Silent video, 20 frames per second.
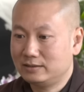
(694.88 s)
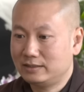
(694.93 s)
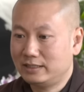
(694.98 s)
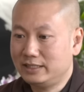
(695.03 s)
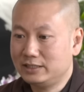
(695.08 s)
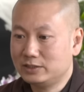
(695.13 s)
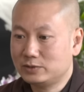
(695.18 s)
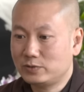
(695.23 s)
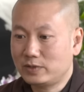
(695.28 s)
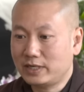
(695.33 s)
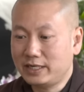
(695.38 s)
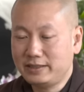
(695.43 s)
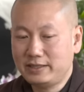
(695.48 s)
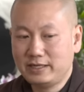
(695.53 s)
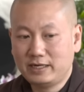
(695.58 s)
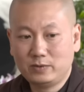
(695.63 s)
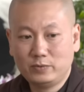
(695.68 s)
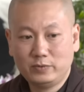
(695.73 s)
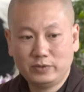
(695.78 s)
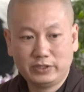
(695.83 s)
that is right
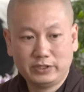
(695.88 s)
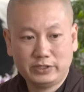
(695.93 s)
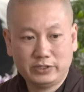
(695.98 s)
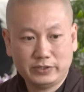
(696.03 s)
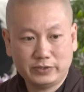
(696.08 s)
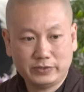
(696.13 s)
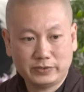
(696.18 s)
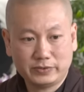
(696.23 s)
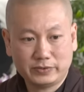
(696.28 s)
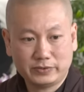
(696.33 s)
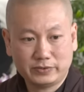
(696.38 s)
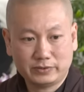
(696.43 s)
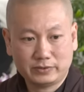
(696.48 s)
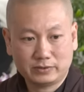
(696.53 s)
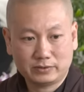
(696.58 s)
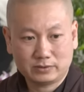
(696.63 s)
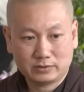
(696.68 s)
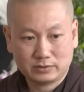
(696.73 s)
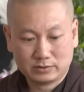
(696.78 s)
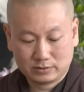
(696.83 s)
there with you.
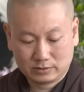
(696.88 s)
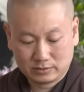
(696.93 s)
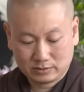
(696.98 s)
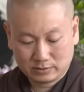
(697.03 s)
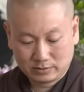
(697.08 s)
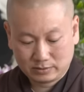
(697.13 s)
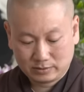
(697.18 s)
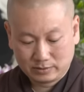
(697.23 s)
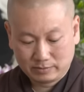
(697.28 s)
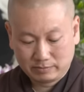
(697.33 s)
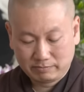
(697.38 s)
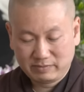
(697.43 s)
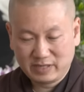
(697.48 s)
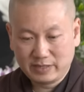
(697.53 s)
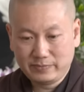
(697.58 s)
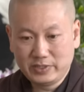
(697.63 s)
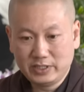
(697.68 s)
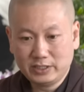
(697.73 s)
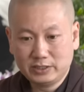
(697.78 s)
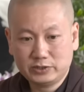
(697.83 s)

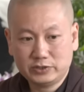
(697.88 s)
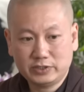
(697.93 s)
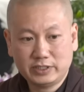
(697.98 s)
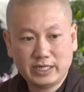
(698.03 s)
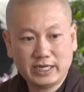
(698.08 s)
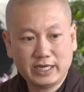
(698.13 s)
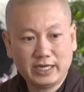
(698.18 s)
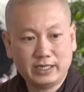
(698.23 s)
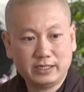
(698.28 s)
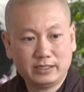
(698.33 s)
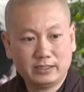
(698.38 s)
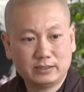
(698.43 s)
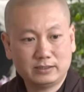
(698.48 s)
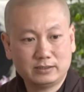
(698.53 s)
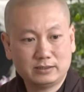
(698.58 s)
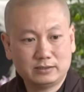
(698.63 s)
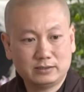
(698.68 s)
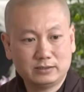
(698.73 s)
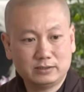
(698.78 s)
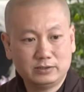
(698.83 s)
Maybe today
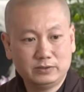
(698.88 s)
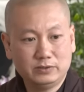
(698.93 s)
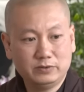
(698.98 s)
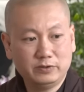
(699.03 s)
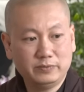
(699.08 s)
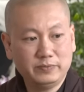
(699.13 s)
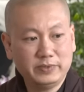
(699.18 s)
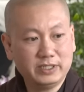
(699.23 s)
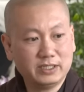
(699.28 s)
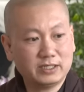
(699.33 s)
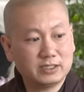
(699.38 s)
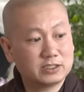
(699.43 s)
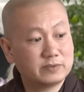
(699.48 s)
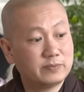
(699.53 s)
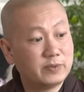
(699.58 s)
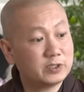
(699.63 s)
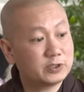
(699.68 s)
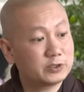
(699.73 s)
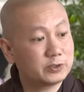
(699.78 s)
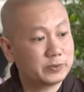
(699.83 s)
you will meet a
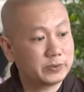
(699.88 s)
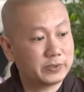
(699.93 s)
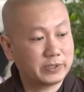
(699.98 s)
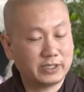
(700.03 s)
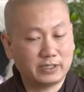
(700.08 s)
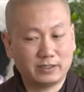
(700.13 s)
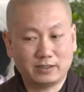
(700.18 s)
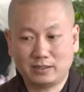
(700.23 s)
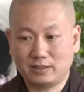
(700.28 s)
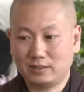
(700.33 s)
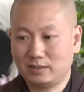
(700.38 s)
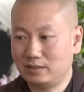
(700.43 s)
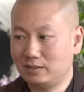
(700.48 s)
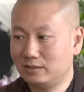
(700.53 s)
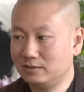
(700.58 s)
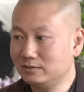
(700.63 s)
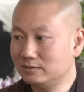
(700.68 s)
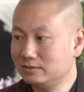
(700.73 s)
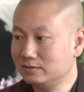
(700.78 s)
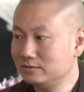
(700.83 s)
special friend
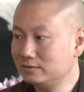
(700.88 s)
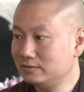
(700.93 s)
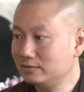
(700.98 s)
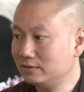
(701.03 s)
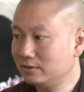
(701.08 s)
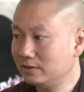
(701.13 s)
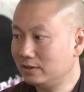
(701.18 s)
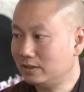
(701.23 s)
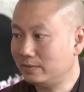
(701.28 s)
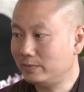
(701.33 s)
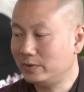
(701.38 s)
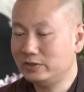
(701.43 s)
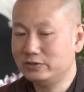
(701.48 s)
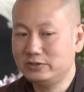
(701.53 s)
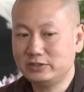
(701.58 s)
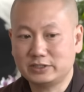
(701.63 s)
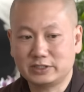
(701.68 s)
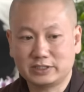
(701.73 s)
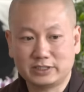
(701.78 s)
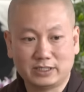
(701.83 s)
among
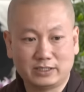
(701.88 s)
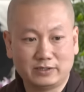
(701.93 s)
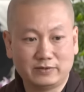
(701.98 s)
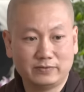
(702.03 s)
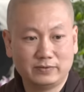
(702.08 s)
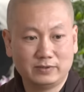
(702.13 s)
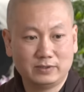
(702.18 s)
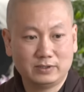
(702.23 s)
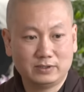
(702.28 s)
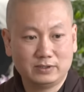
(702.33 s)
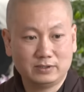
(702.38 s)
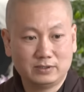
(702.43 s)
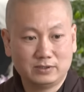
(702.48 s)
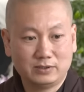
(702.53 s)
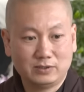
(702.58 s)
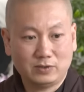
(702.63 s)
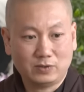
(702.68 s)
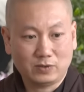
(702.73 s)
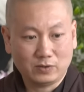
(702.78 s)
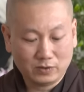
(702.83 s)
yourself,
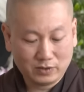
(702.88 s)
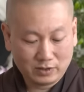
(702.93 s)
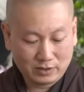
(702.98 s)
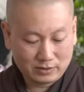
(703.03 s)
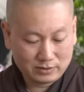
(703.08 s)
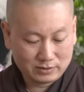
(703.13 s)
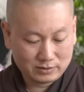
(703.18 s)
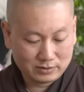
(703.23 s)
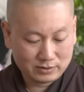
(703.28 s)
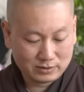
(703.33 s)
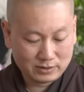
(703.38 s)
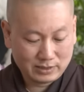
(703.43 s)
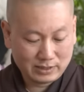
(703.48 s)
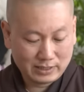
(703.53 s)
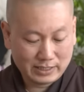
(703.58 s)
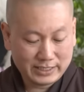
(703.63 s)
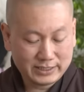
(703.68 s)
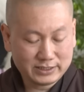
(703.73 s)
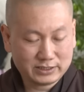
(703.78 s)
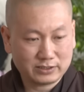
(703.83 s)
or
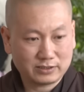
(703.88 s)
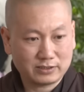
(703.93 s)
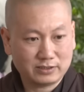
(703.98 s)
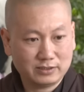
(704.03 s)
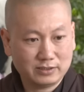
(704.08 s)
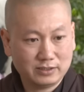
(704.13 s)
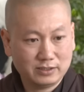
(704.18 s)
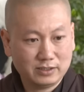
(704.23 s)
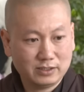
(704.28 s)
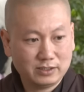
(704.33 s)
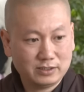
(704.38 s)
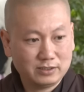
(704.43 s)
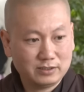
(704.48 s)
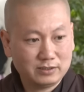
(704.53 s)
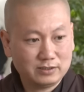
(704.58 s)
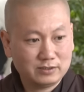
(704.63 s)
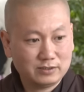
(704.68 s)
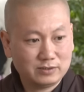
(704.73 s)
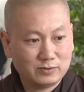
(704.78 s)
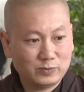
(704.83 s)
later
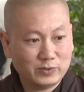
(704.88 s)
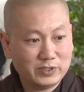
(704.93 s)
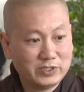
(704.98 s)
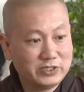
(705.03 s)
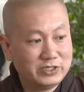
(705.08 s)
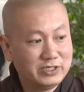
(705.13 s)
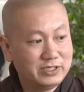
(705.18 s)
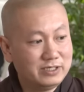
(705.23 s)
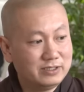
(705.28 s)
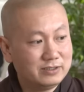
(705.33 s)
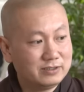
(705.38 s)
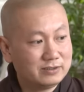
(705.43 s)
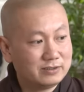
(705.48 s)
when you